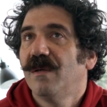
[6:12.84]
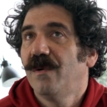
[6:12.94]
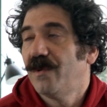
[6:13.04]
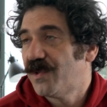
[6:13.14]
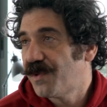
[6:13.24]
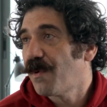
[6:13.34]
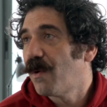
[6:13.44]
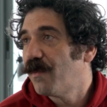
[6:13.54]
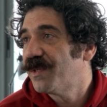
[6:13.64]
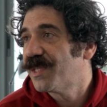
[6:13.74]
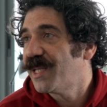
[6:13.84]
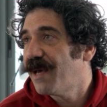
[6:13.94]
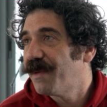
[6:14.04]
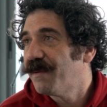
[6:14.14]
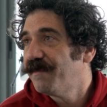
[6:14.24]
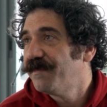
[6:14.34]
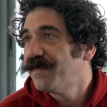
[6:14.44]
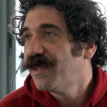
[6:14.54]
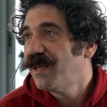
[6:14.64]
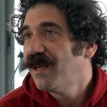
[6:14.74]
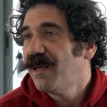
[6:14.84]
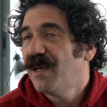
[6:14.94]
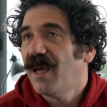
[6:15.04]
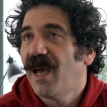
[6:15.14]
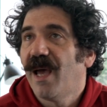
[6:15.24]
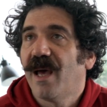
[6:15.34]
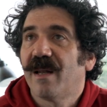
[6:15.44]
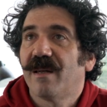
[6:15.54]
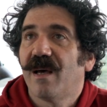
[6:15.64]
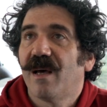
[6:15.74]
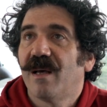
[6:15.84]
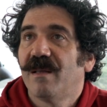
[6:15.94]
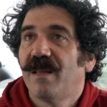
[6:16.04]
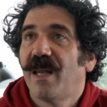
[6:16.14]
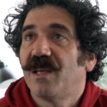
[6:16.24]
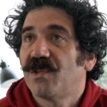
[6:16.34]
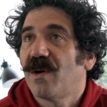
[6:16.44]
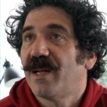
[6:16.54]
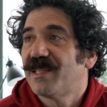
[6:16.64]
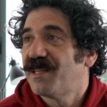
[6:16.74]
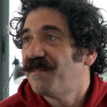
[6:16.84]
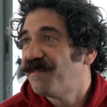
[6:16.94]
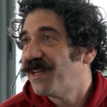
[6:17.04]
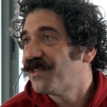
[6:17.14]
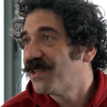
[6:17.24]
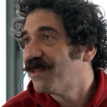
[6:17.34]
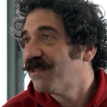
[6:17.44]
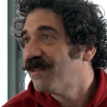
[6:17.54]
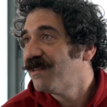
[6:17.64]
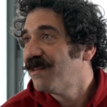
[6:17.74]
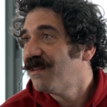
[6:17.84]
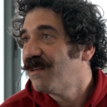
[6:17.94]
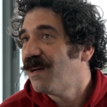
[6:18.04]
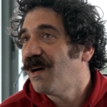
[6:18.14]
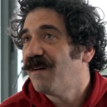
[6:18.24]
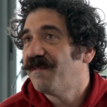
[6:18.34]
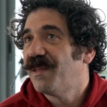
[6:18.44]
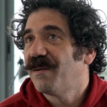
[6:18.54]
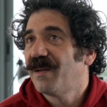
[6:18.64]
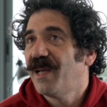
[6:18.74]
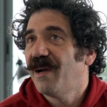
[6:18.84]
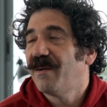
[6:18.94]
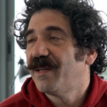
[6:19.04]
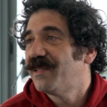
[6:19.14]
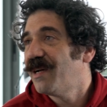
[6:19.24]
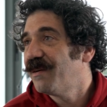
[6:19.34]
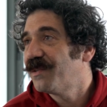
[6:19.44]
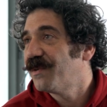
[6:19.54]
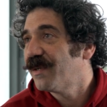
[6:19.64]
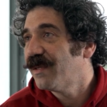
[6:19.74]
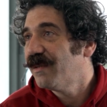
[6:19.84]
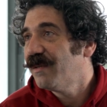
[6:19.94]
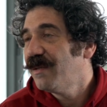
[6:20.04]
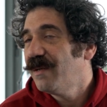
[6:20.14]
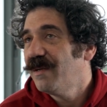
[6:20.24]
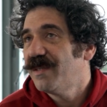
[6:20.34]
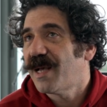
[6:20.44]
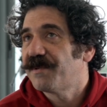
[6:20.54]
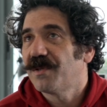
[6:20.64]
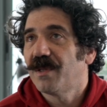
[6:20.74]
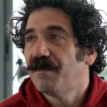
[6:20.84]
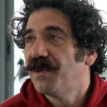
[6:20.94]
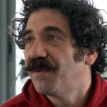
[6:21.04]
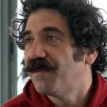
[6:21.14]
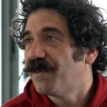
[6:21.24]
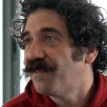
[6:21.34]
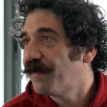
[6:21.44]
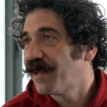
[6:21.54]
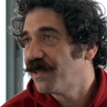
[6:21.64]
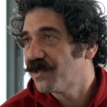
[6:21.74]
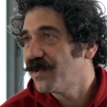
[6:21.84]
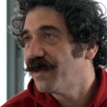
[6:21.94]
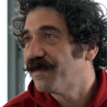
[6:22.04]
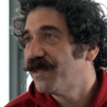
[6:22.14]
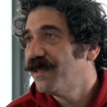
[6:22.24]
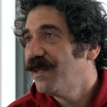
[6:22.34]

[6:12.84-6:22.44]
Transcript: whose throne was in Yemen, and they saw it as an invasion of their inherited territory. It was absolutely beautiful, flipping the script,